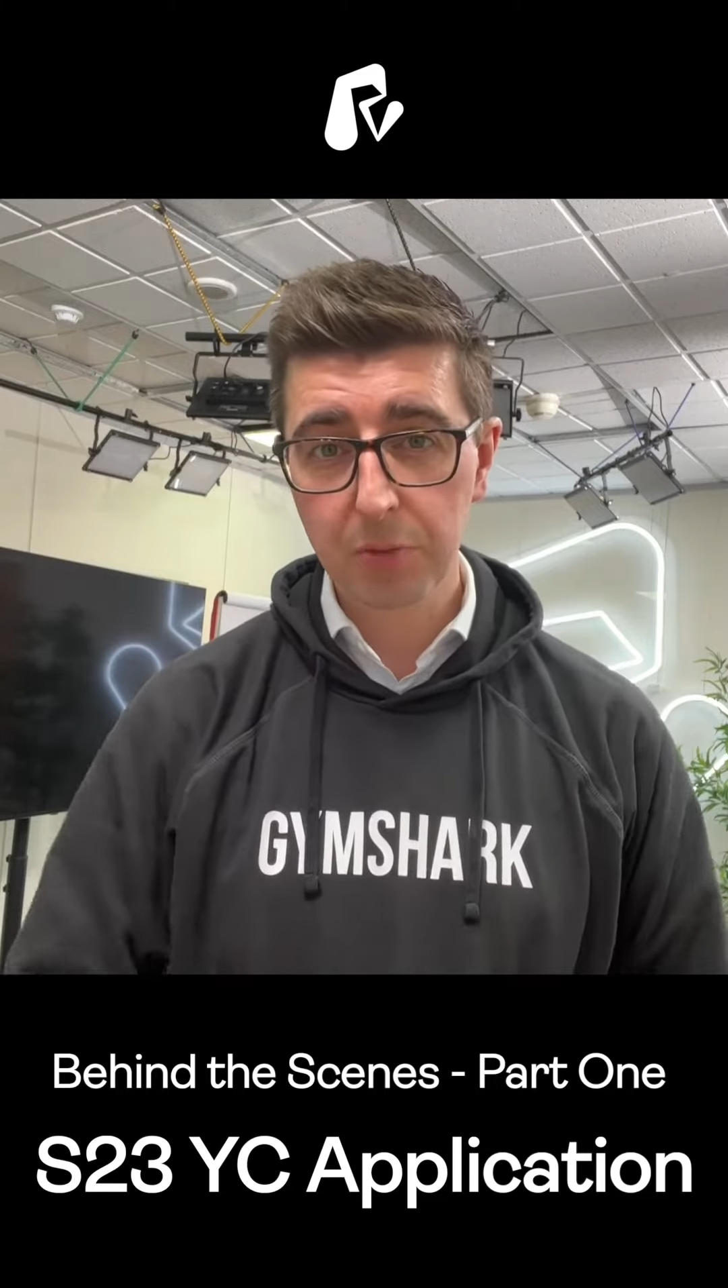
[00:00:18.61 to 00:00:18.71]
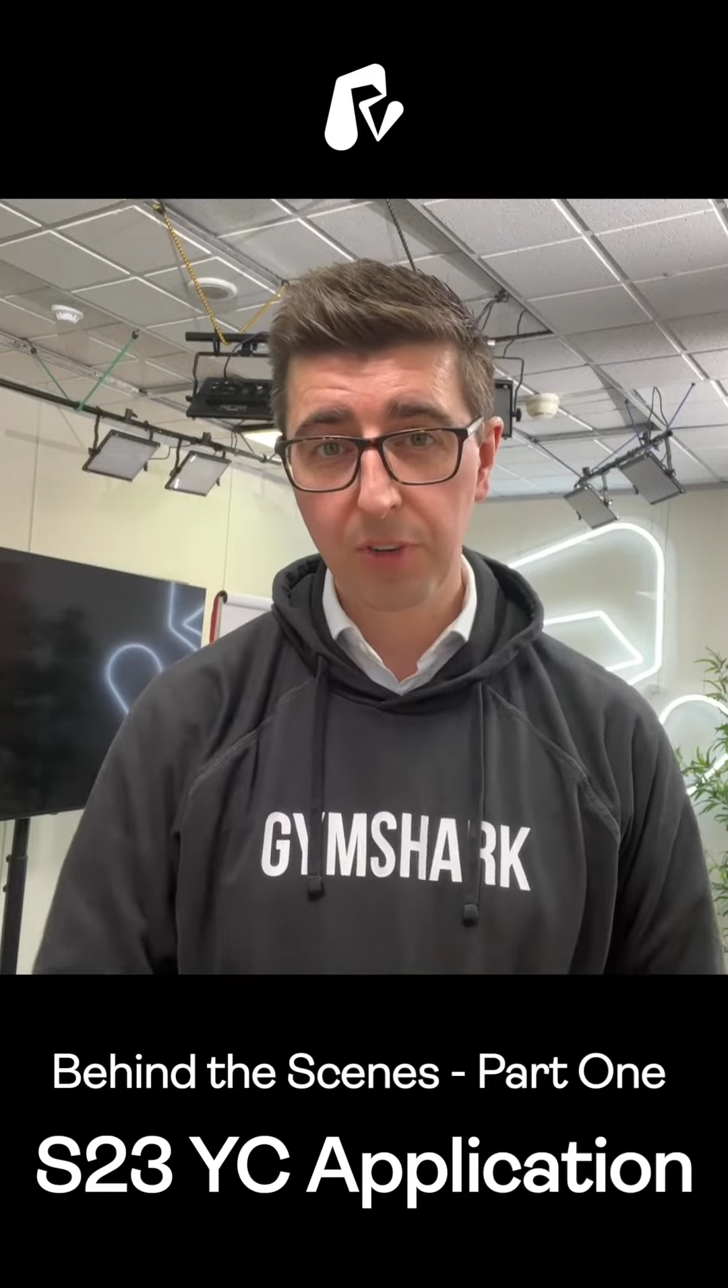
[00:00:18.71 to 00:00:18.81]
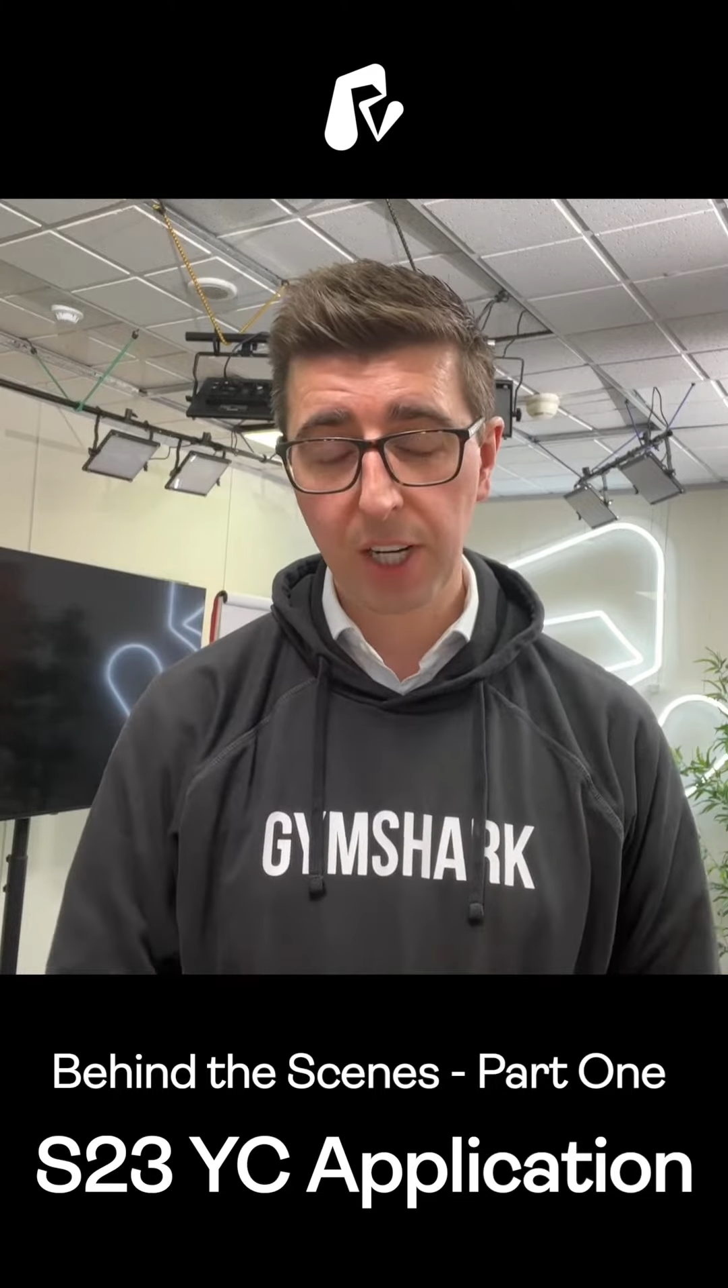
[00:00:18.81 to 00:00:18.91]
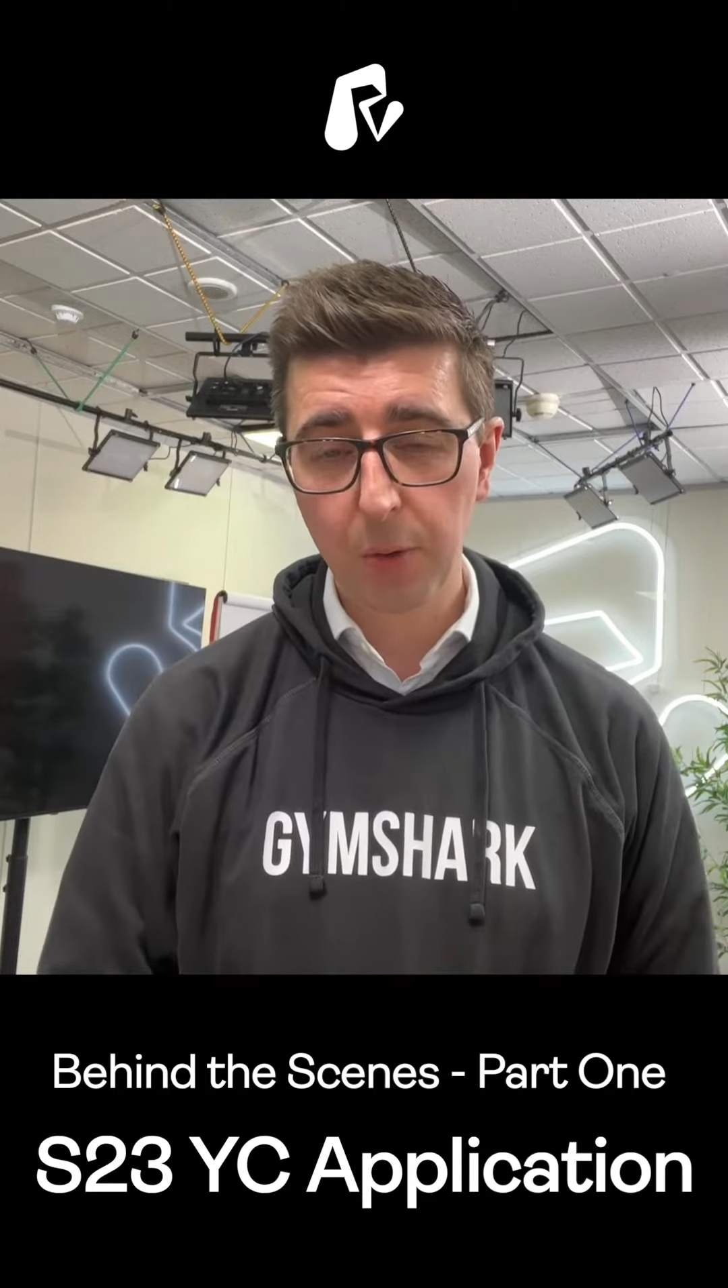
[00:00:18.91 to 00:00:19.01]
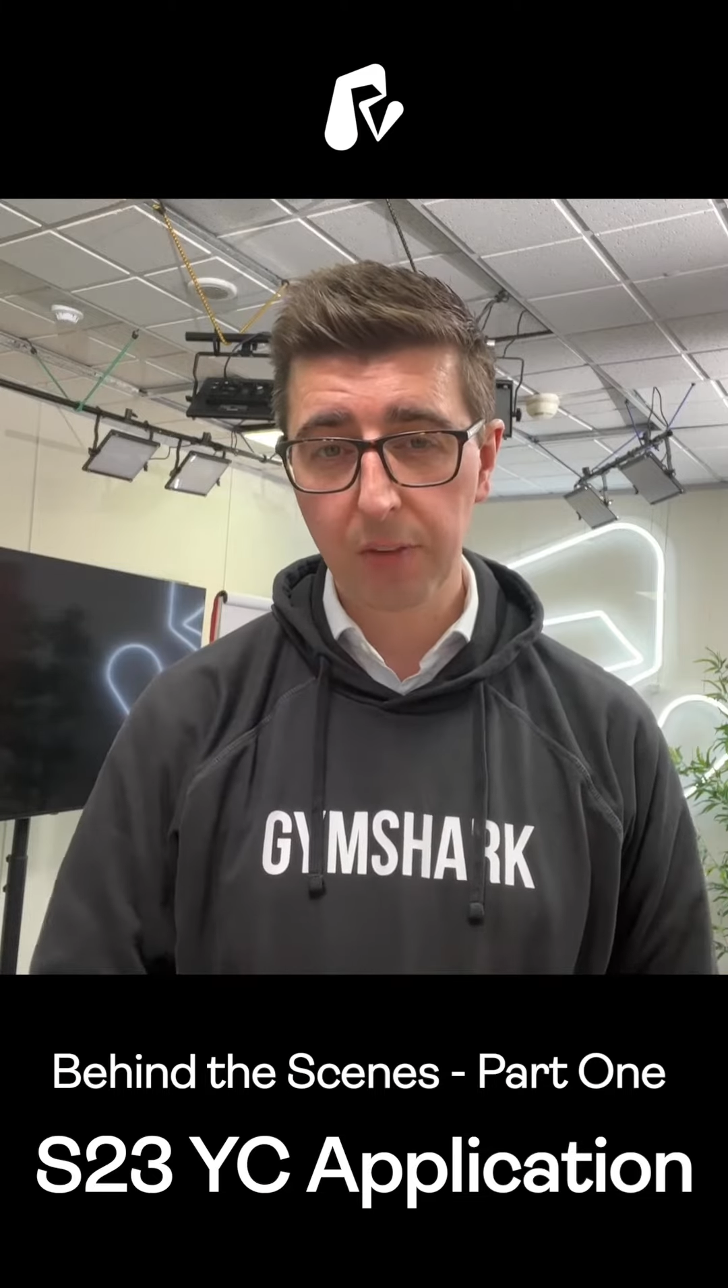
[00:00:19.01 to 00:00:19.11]

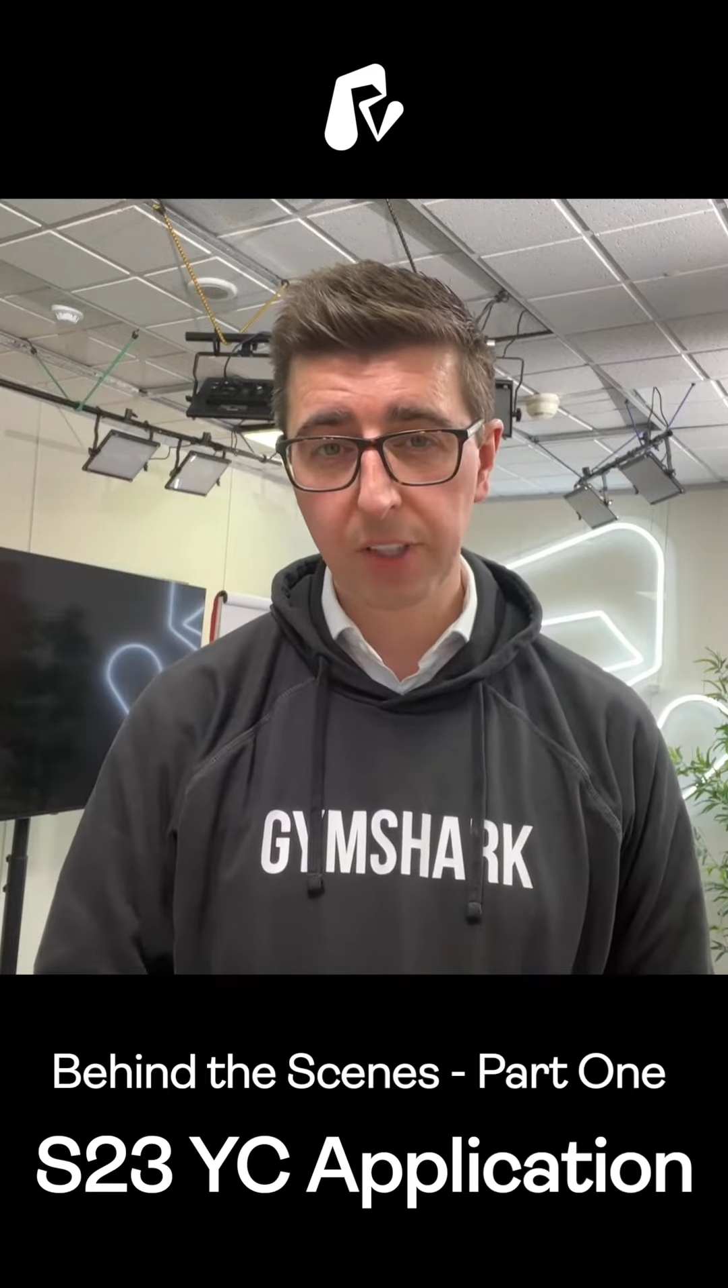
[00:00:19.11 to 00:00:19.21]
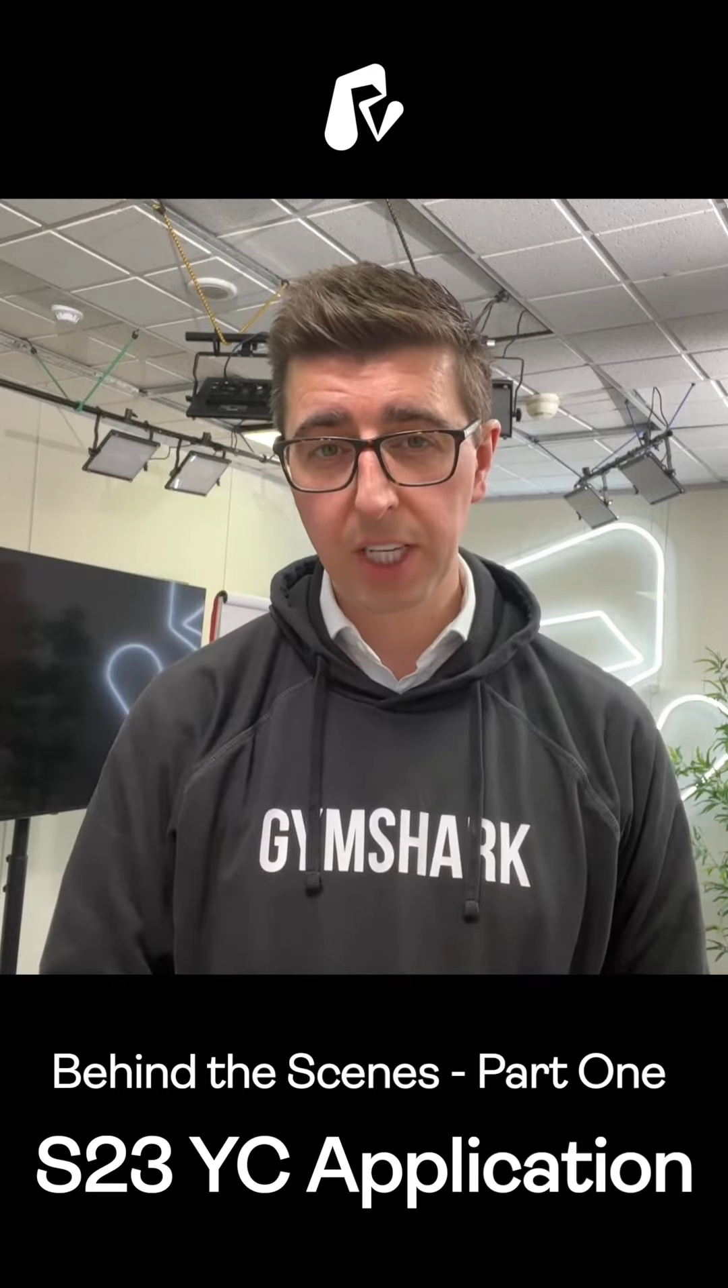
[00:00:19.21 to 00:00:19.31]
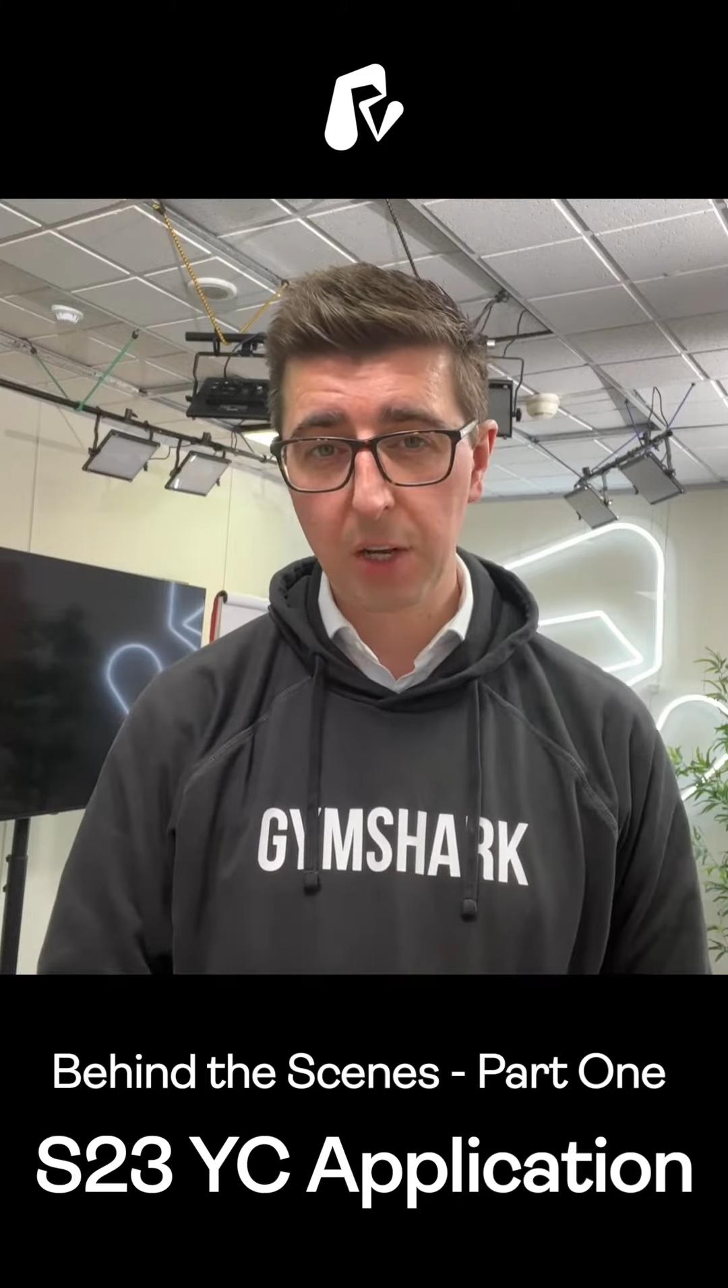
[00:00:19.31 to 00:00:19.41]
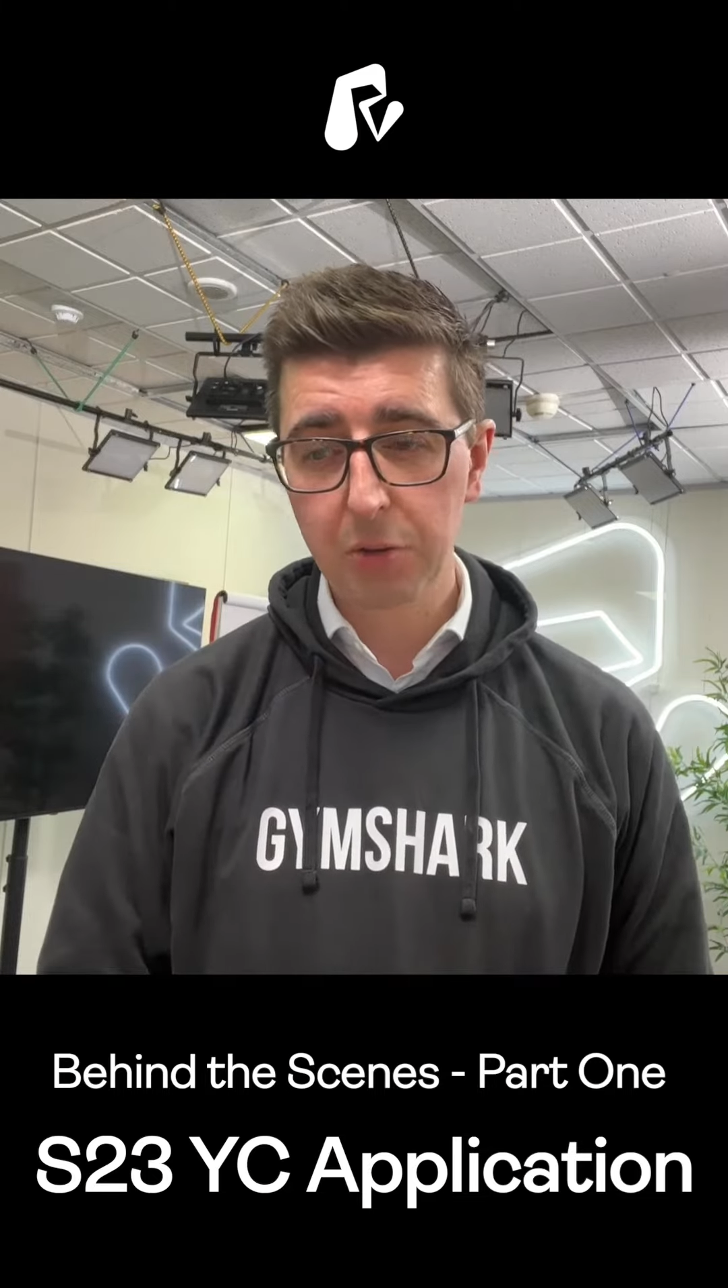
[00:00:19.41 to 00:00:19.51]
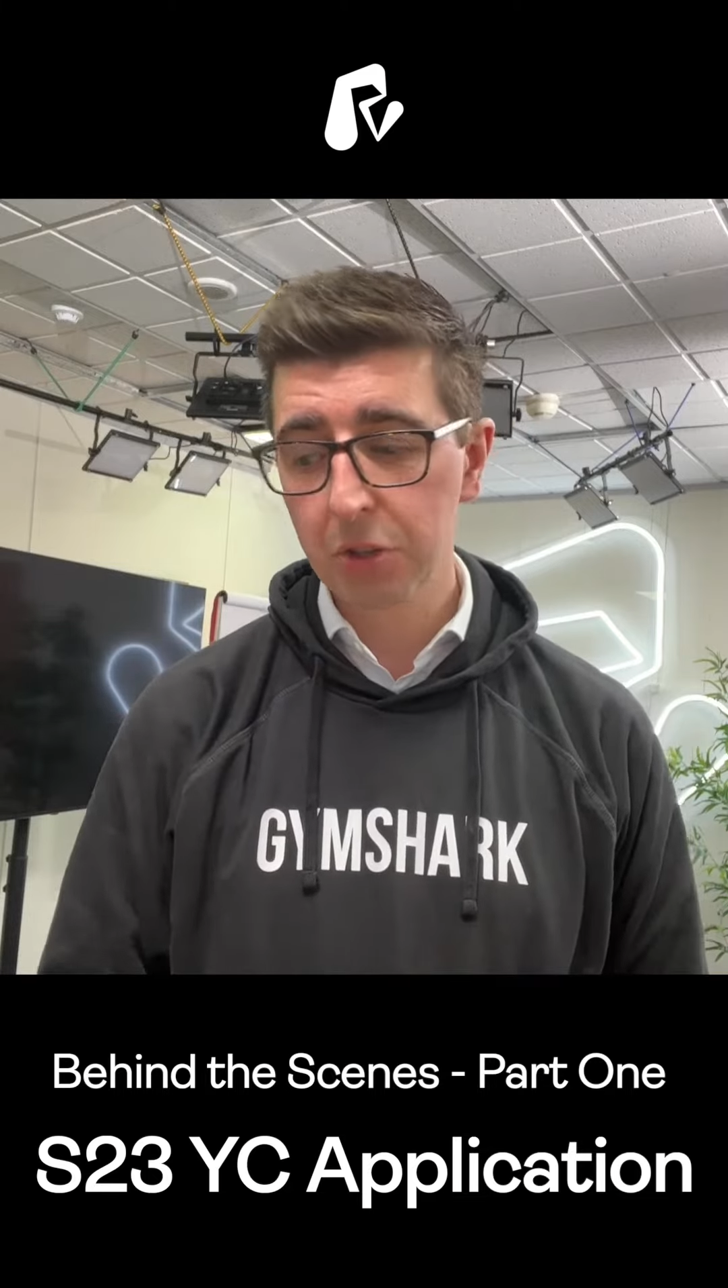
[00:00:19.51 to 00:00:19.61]
really quick
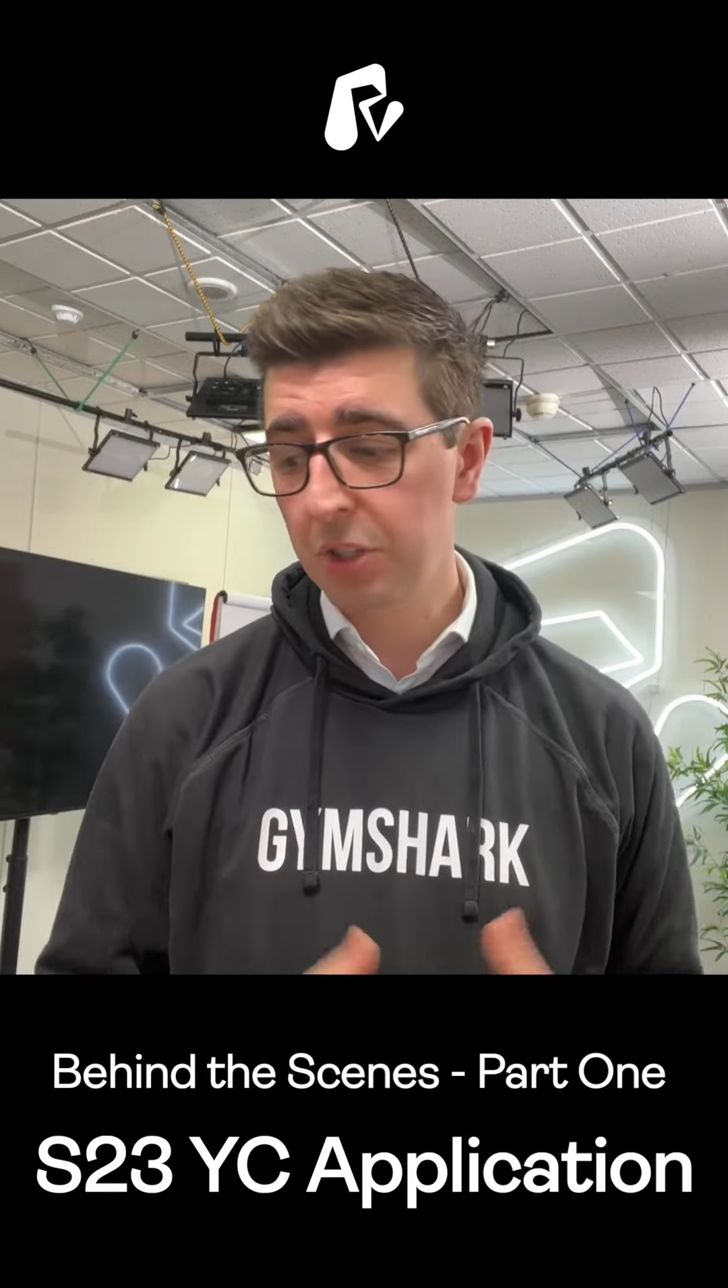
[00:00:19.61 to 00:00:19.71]
videos just